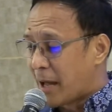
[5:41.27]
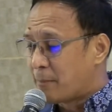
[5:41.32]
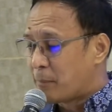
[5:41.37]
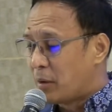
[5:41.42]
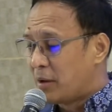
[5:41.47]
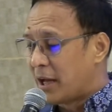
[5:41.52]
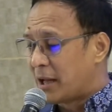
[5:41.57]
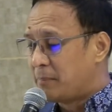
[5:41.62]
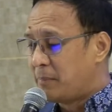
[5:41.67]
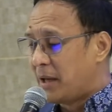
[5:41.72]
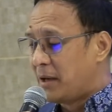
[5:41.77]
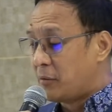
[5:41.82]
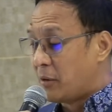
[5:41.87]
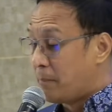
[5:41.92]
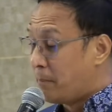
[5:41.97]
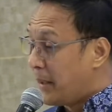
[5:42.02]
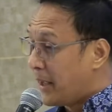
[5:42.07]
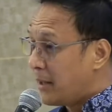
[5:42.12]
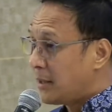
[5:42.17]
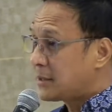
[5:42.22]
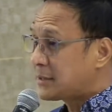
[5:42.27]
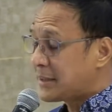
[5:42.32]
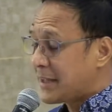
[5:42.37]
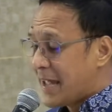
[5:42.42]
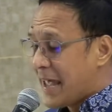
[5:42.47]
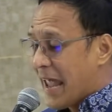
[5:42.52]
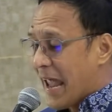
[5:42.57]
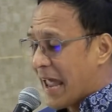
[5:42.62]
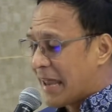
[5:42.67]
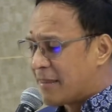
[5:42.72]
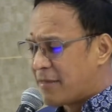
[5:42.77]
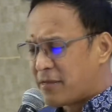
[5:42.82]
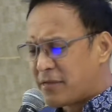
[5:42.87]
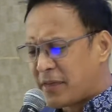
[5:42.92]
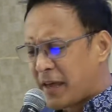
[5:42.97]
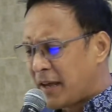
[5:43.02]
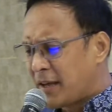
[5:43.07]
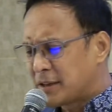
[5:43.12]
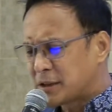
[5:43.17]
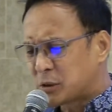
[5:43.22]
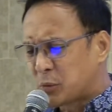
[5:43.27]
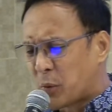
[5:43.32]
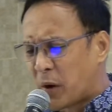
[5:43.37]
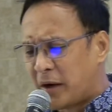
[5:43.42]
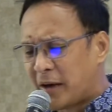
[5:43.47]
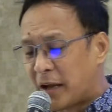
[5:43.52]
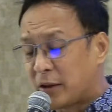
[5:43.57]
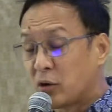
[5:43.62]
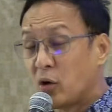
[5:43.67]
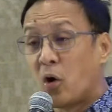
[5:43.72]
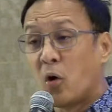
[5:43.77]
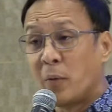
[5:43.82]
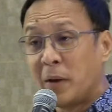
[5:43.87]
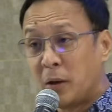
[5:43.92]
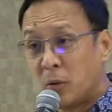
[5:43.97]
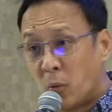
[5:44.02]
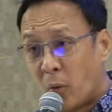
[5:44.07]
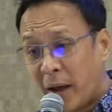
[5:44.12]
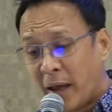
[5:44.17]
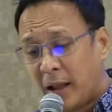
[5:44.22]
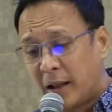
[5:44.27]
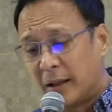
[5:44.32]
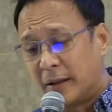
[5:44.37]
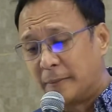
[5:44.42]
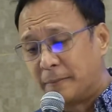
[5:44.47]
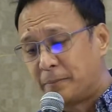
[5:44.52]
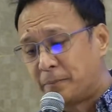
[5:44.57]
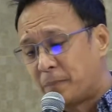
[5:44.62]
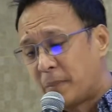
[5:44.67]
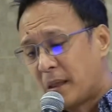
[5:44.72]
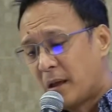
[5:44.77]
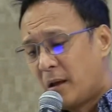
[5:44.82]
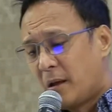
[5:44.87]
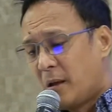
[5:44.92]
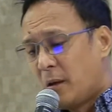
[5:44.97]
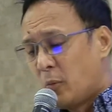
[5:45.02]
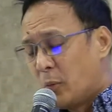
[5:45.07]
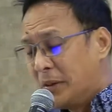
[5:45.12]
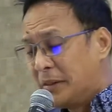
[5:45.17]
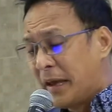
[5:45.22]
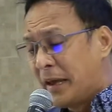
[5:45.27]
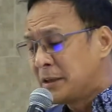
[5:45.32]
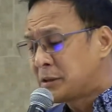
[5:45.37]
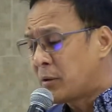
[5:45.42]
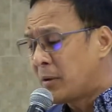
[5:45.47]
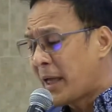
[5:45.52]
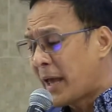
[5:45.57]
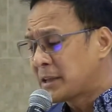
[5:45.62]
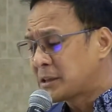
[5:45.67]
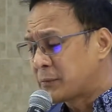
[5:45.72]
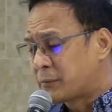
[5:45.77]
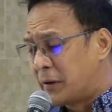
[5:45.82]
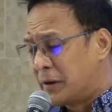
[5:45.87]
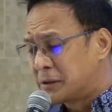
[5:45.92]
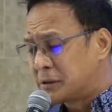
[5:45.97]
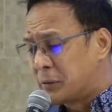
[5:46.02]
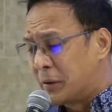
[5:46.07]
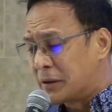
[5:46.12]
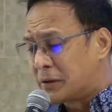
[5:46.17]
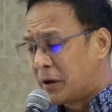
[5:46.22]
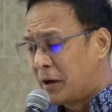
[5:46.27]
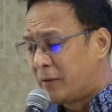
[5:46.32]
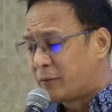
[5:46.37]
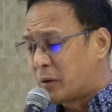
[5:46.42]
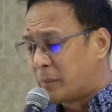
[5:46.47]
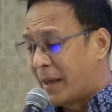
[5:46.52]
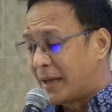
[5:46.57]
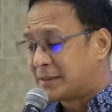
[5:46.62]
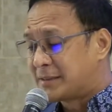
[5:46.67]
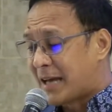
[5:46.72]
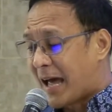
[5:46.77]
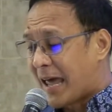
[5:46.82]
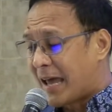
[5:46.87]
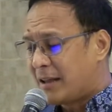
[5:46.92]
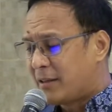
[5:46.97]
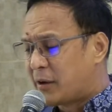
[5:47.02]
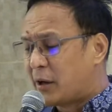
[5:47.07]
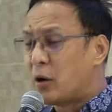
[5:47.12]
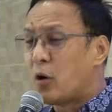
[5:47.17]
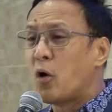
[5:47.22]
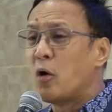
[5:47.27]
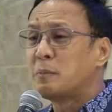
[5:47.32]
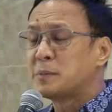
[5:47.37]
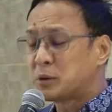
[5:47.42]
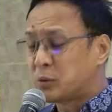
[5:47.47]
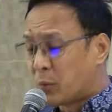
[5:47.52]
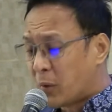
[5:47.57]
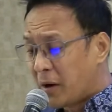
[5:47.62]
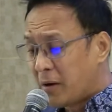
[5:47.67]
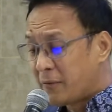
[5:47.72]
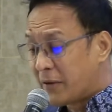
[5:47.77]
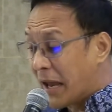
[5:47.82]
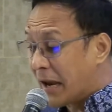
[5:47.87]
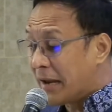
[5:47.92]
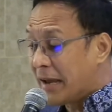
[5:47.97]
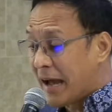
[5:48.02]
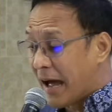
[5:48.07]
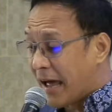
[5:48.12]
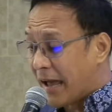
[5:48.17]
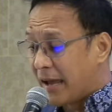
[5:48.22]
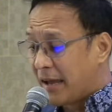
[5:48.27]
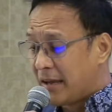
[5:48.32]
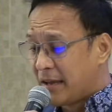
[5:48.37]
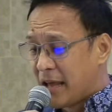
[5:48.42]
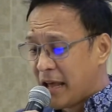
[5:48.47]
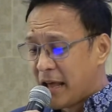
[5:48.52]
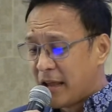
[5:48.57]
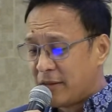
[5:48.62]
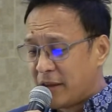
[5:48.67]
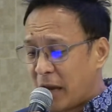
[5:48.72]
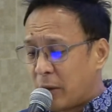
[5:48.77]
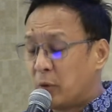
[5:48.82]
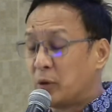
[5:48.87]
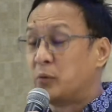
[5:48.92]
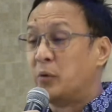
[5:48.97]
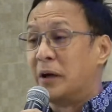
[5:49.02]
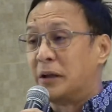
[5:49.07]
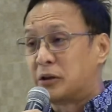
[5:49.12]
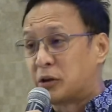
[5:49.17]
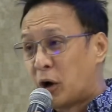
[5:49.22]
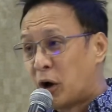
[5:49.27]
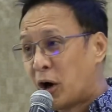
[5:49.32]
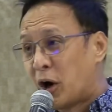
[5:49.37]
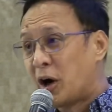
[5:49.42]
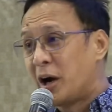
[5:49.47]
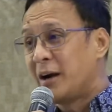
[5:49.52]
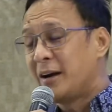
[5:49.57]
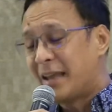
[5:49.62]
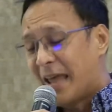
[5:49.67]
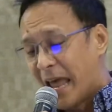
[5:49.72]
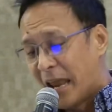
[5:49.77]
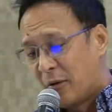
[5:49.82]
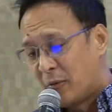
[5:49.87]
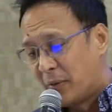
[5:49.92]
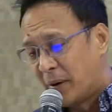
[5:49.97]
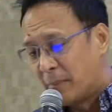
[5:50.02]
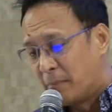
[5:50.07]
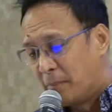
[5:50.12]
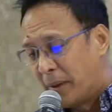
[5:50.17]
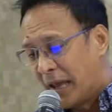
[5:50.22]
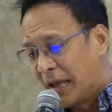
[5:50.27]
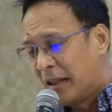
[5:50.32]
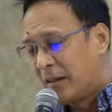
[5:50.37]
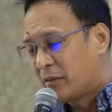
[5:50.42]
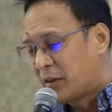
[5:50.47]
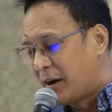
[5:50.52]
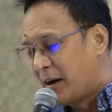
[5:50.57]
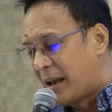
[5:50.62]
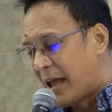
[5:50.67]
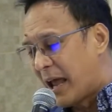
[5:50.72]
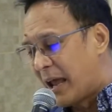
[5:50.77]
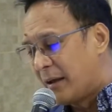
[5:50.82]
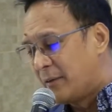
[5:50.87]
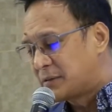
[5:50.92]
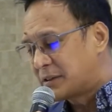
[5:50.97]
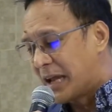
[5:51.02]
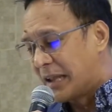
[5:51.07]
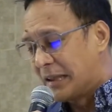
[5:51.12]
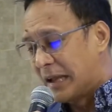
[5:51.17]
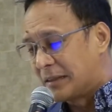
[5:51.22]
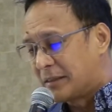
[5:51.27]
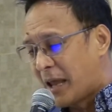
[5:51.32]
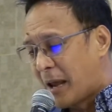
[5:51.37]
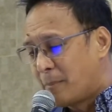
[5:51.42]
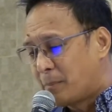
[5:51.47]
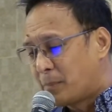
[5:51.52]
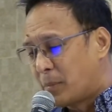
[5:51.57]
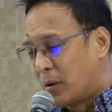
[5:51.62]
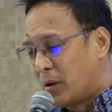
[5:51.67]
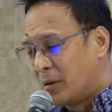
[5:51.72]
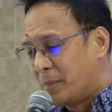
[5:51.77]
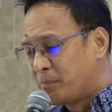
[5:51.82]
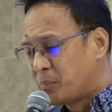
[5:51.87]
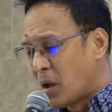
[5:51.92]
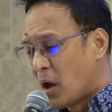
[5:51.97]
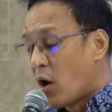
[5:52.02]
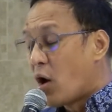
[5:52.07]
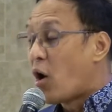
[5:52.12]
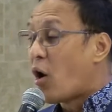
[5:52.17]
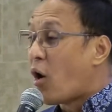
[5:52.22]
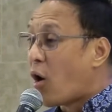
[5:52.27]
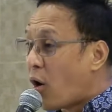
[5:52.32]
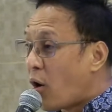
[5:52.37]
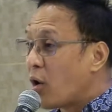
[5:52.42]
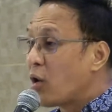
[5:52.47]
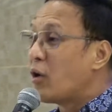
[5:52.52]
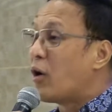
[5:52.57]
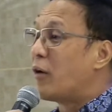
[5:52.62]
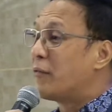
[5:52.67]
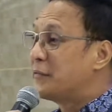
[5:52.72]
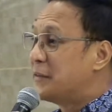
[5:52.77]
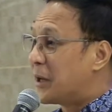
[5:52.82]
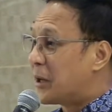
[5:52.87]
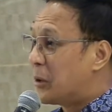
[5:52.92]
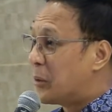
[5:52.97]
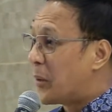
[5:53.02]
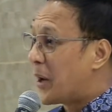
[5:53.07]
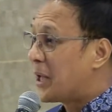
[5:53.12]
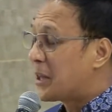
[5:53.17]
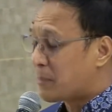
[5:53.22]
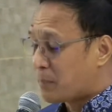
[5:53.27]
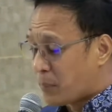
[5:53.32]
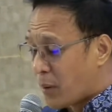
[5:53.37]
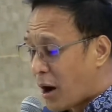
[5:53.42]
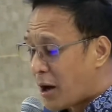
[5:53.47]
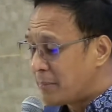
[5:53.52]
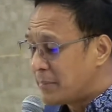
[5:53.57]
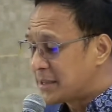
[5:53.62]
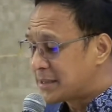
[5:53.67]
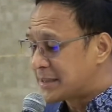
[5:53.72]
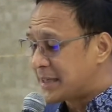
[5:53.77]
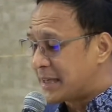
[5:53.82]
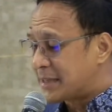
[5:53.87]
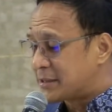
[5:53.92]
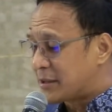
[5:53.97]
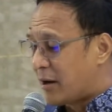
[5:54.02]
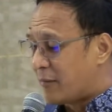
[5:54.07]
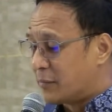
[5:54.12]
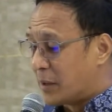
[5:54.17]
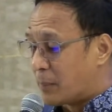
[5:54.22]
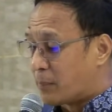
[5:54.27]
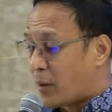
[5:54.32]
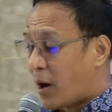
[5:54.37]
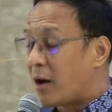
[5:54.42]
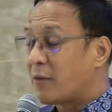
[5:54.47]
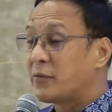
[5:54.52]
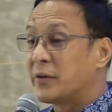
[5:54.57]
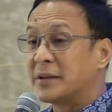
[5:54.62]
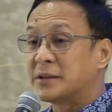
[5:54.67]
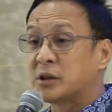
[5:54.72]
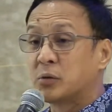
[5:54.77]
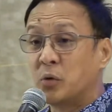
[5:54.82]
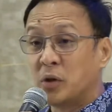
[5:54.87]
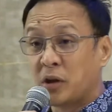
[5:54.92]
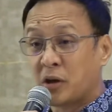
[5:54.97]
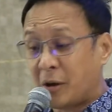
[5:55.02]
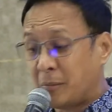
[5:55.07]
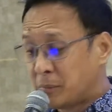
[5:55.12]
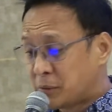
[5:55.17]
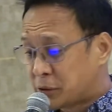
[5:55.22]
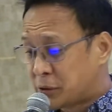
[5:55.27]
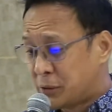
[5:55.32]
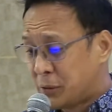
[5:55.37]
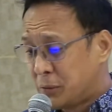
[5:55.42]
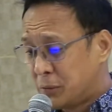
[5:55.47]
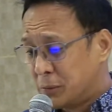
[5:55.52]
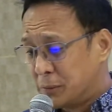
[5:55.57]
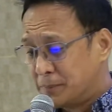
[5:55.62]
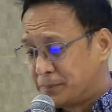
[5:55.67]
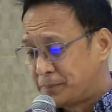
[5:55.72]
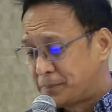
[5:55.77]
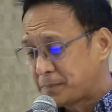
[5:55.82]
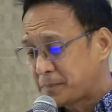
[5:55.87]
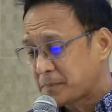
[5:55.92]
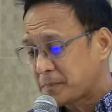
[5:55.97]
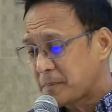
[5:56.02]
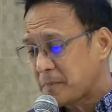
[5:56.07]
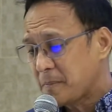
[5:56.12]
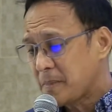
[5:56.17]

The temple had been rebuilt, and things were not going well. When the Israelites first returned from exile, their hopes were very high. They would return and rebuild their lives and the temple. All of the great promises of the prophet would come true.